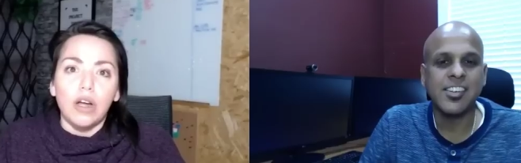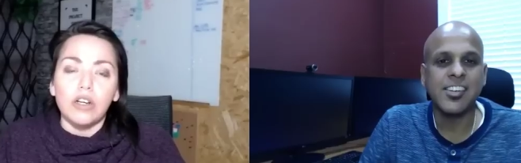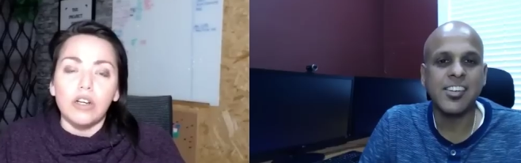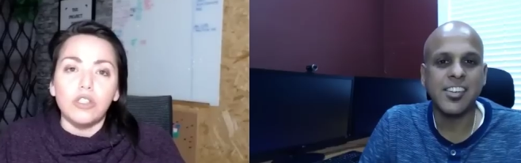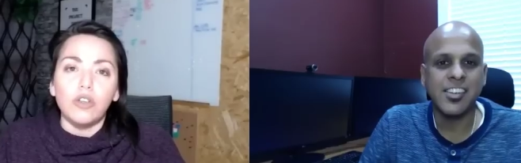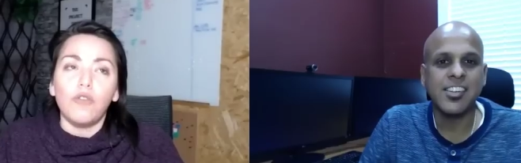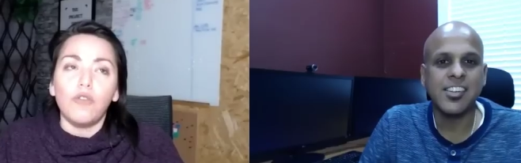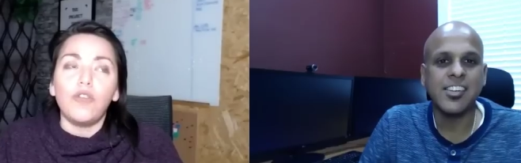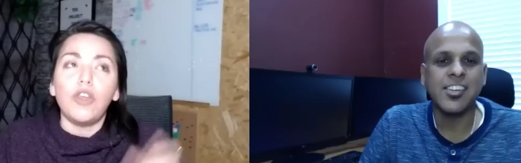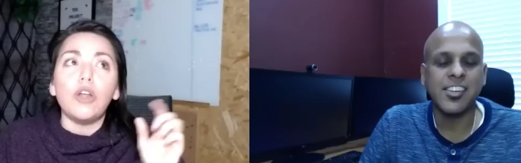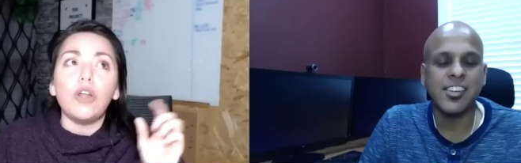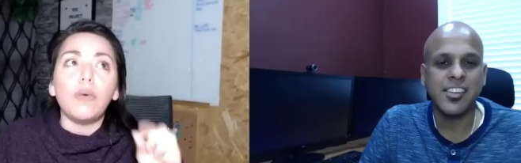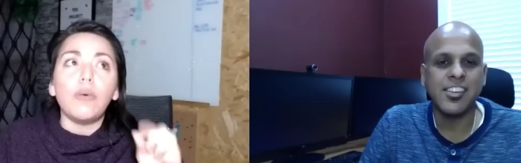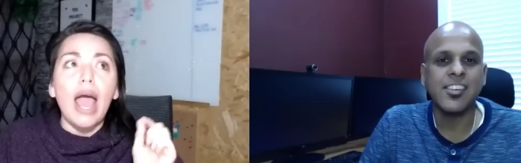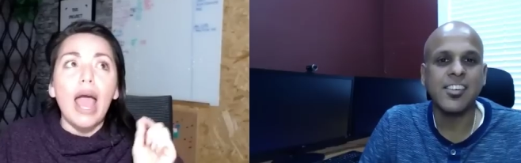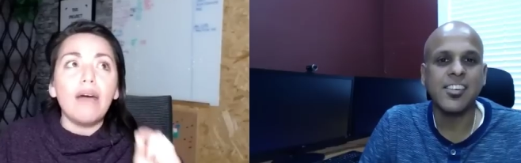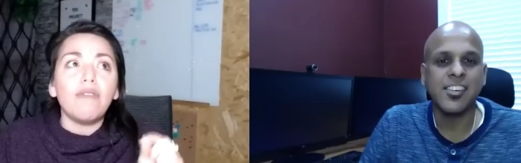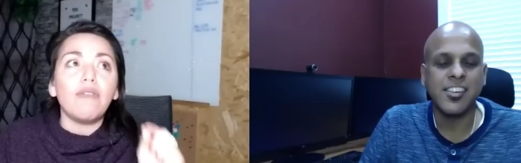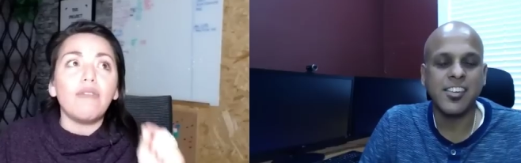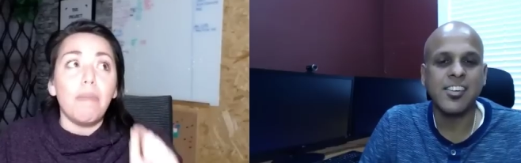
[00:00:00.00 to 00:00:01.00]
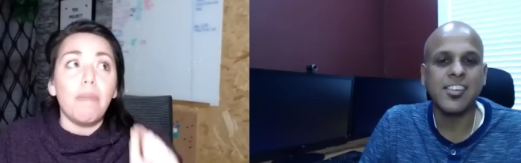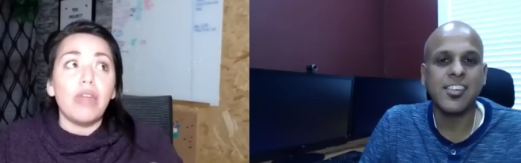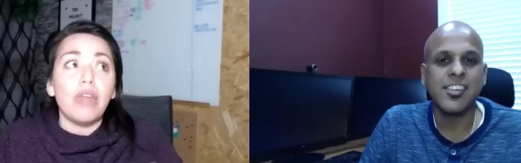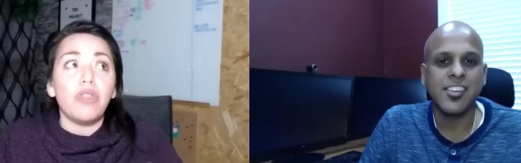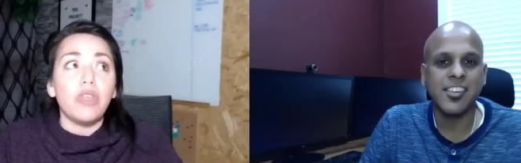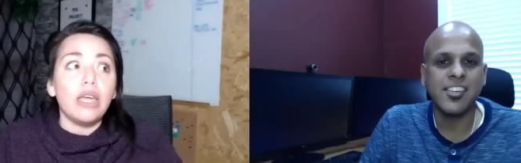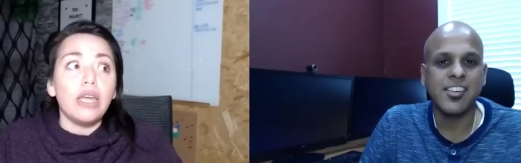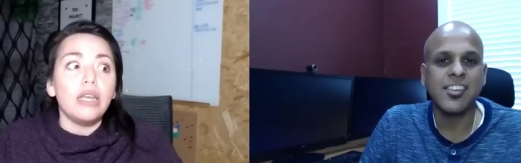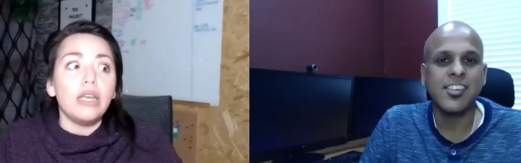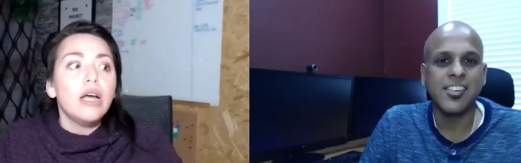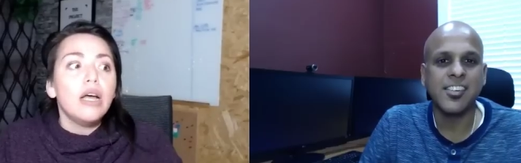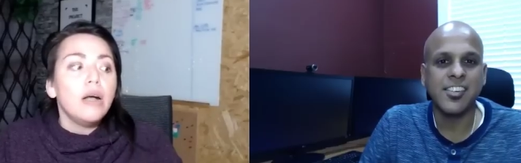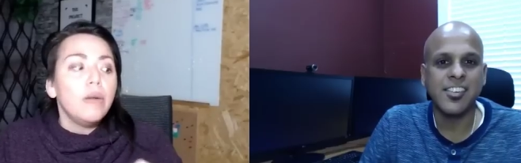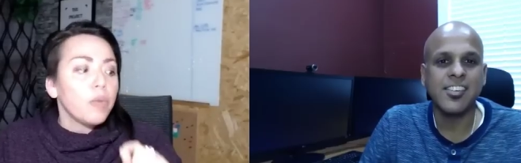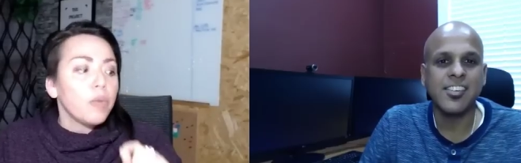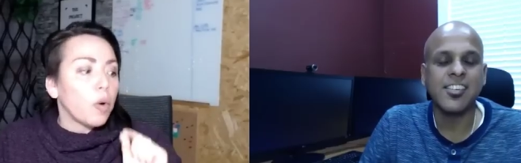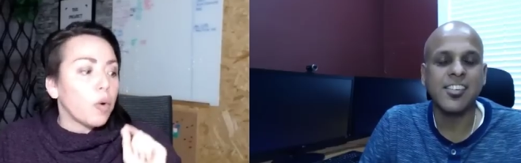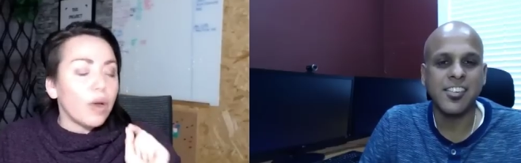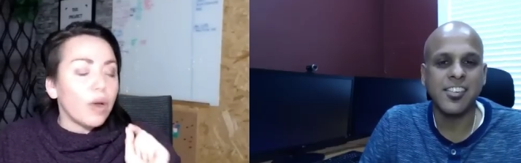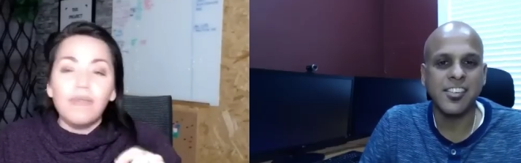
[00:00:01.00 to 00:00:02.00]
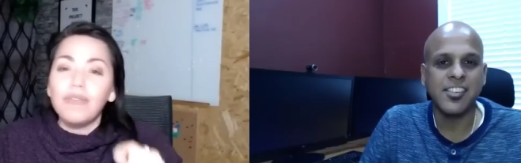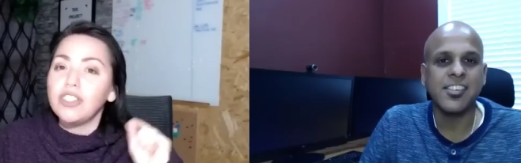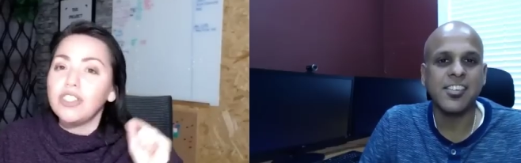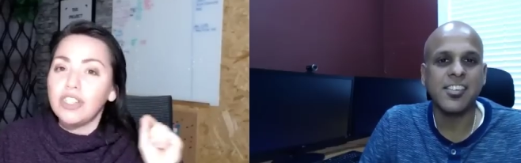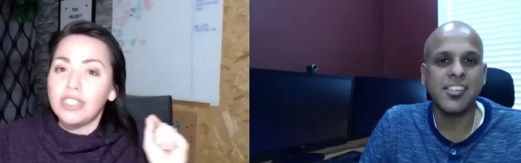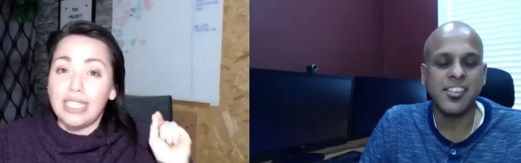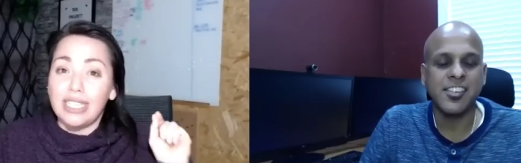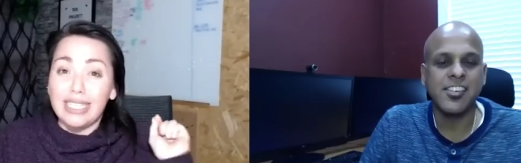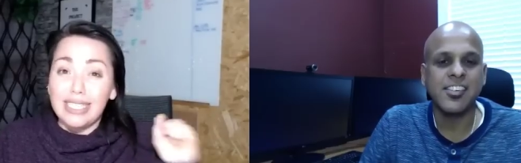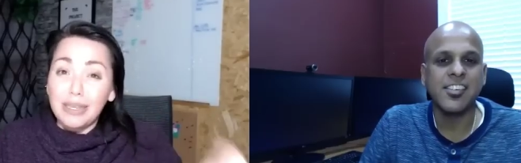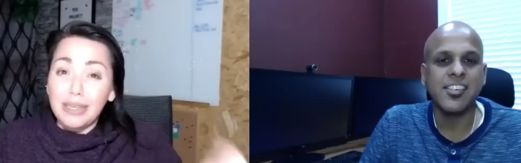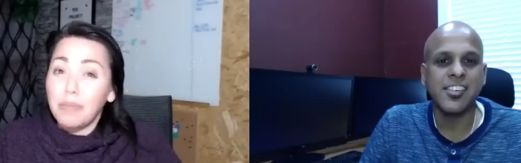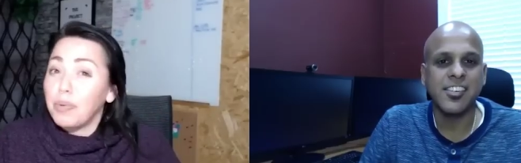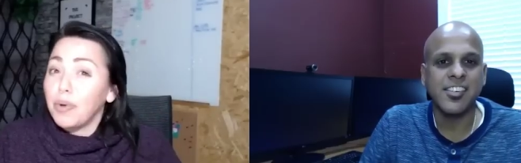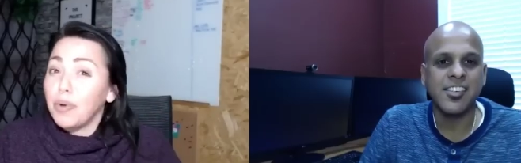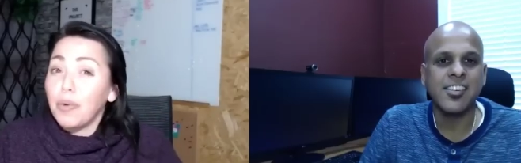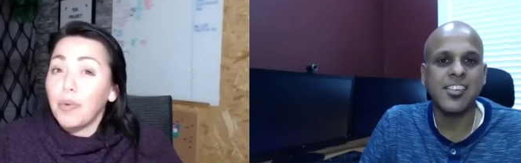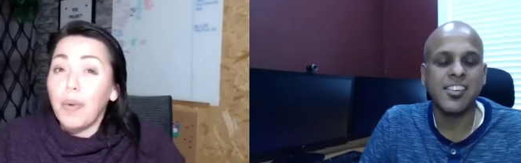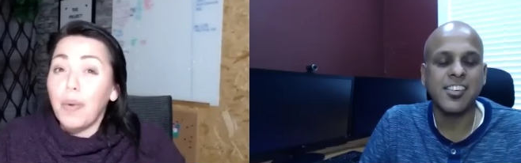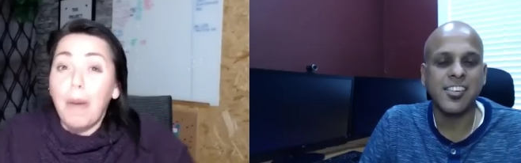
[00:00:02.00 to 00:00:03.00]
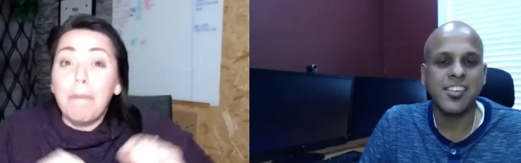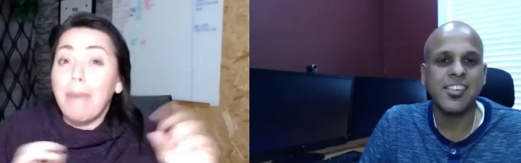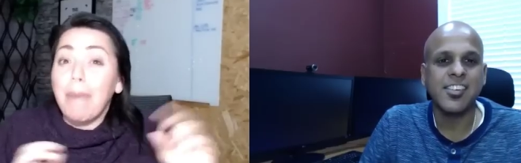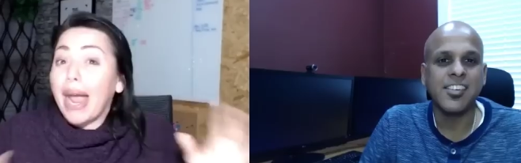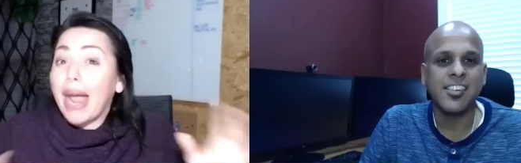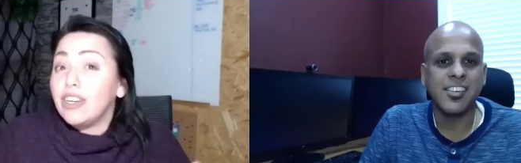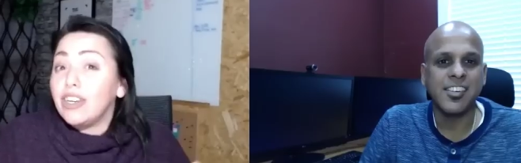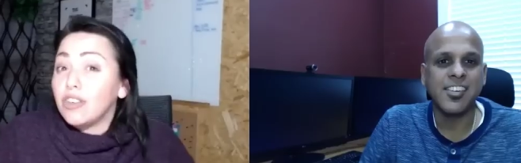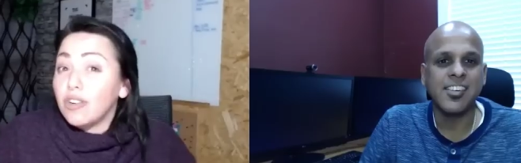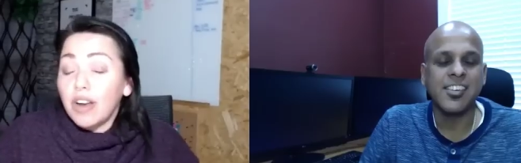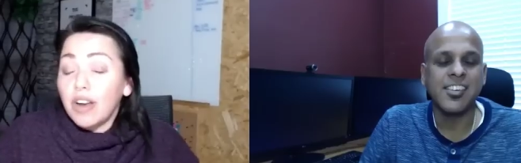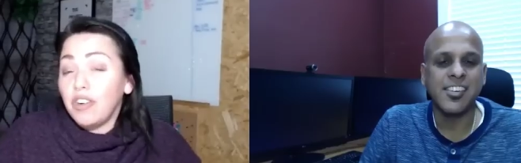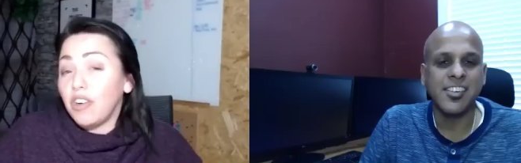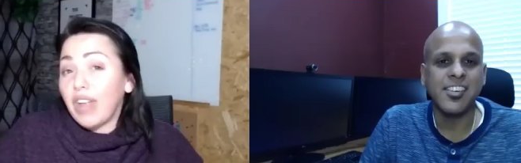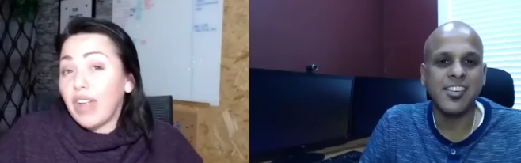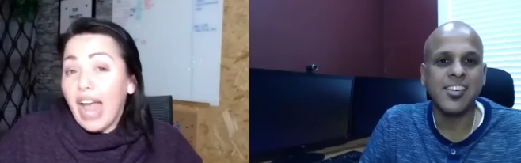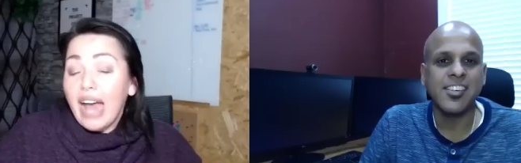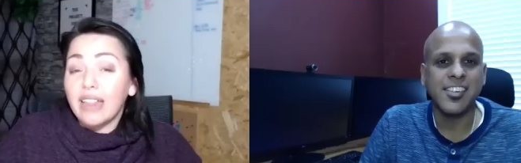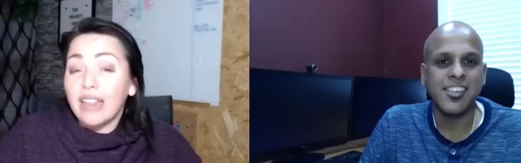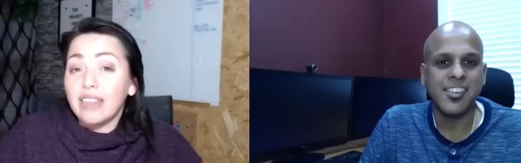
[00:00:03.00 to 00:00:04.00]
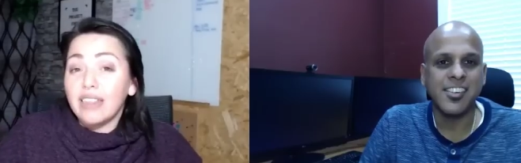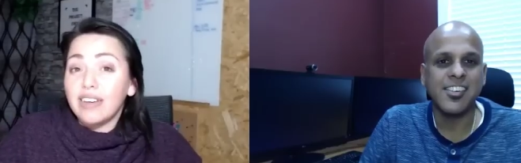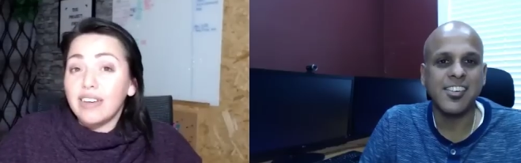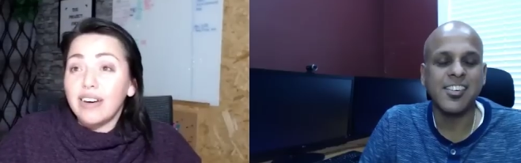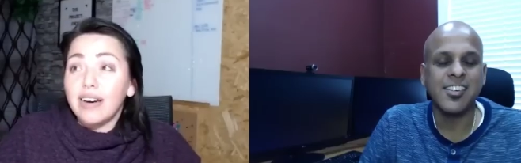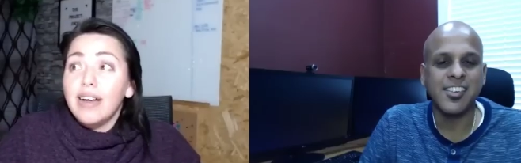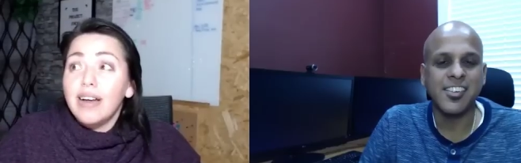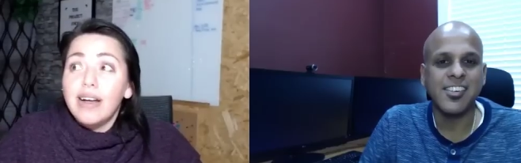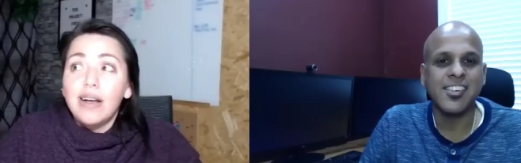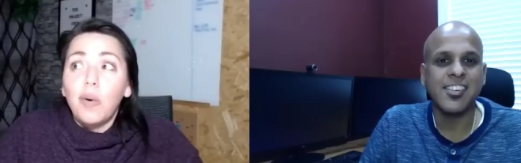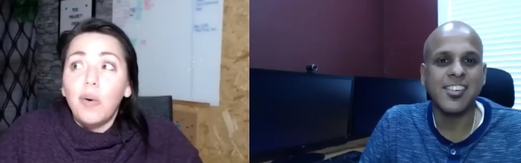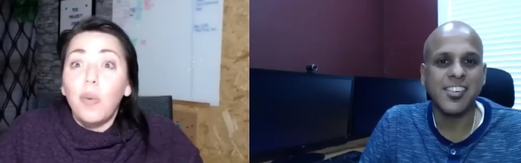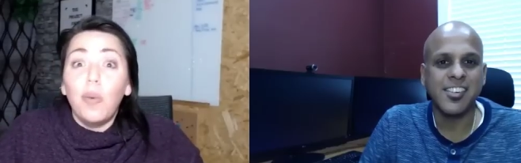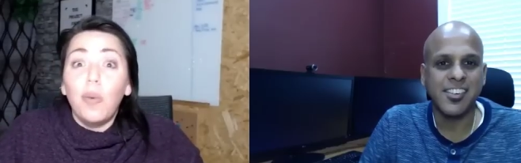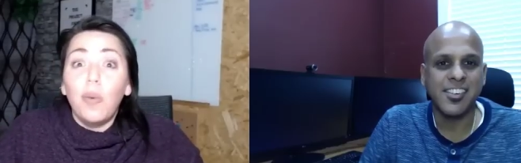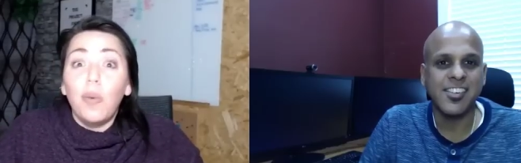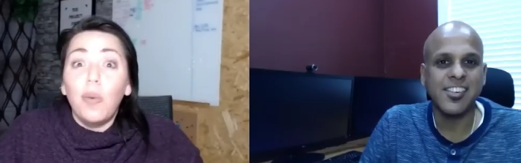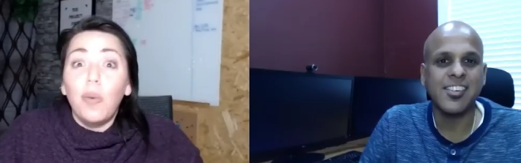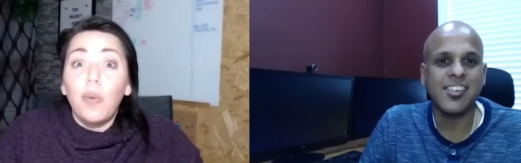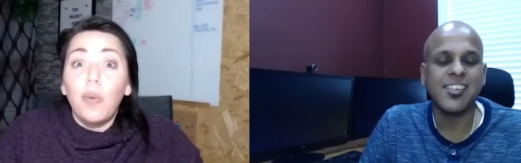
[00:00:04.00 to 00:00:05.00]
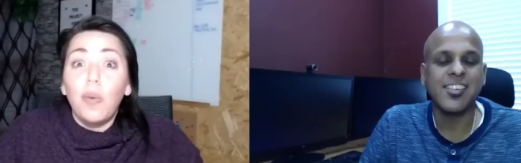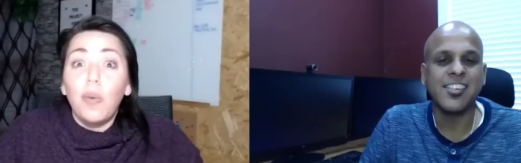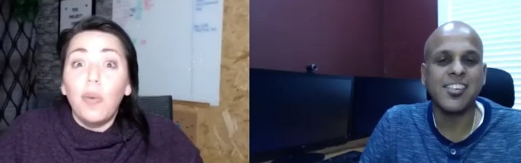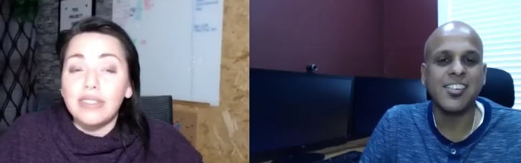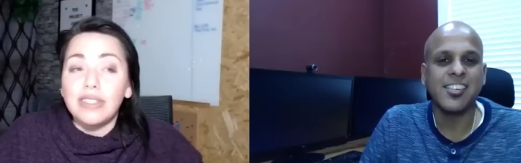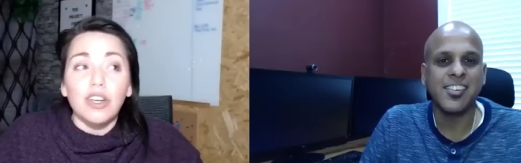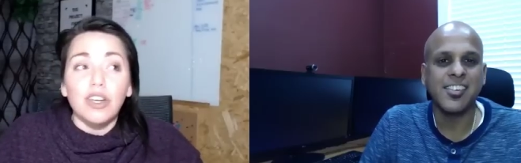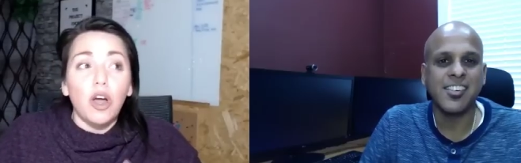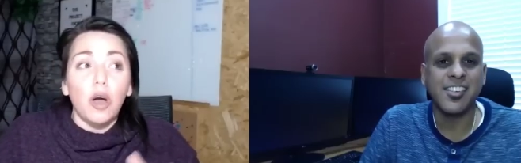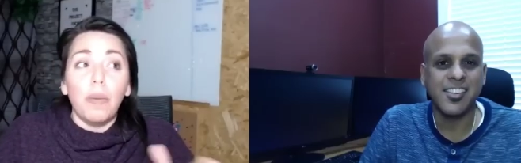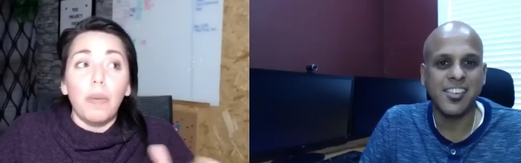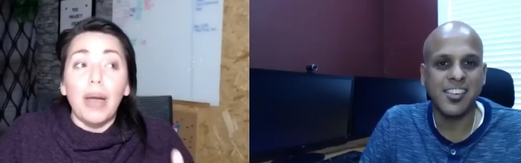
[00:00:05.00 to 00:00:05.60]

Speaker 1: So if you don't have a method or even just a simple reminder on your calendar once a month to go